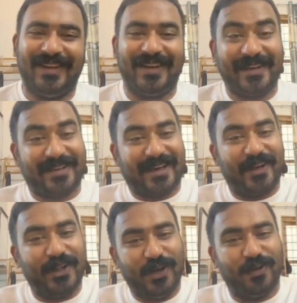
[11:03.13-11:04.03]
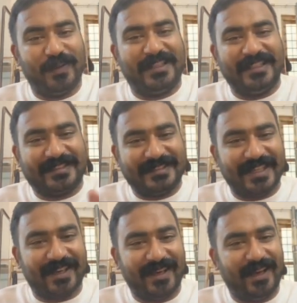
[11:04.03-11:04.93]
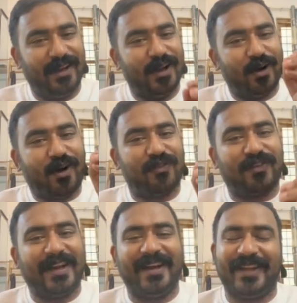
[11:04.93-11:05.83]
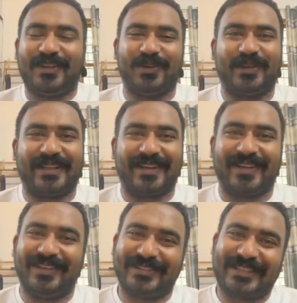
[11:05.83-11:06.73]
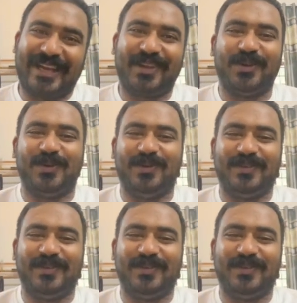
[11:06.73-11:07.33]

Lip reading: Let's continue with this journey of learning together. Thank you.